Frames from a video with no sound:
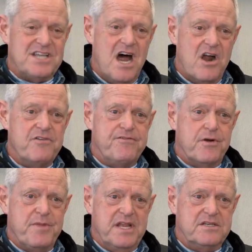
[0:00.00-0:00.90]
It's hard
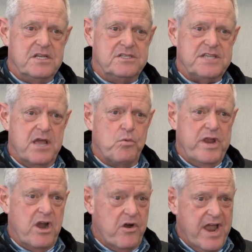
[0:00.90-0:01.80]
for me to say
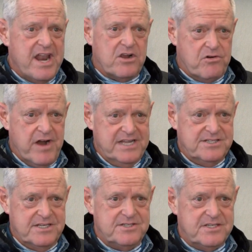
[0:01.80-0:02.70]
we are at a
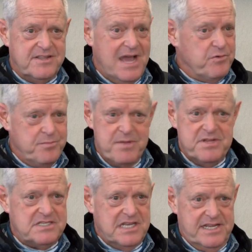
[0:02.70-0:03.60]
crisis. That would be
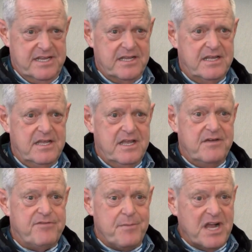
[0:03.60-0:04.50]
misleading
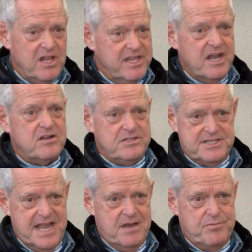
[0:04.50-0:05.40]
from a clinical
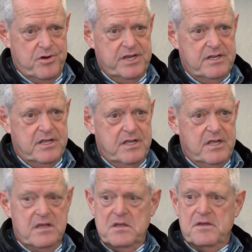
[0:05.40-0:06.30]
standpoint,
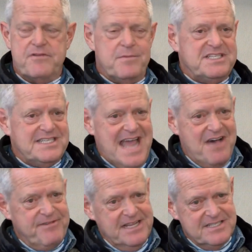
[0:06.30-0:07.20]
from a
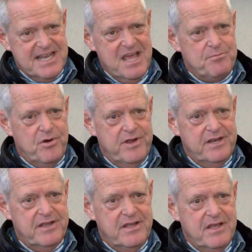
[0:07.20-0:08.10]
staffing
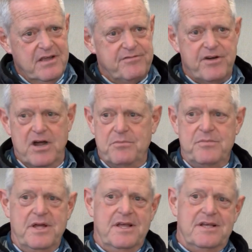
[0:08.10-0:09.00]
standpoint,
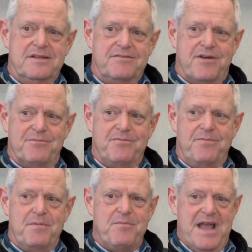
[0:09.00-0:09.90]
from from
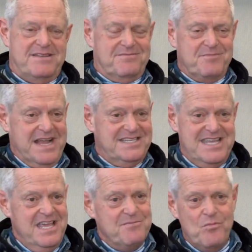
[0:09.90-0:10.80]
my, my
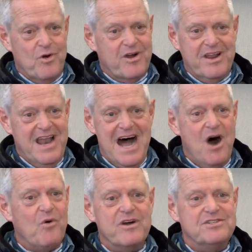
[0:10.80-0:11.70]
team working
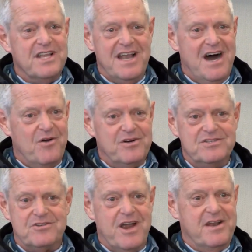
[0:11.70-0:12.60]
hours and
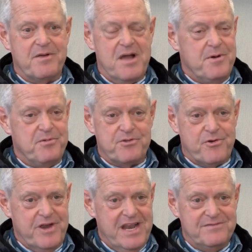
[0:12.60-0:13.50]
hours trying to come up with
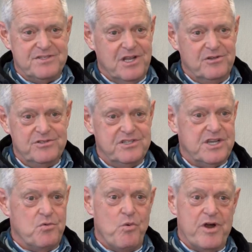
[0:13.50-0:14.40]
creative solutions
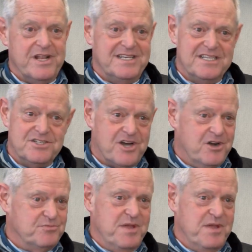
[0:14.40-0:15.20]
on where to discharge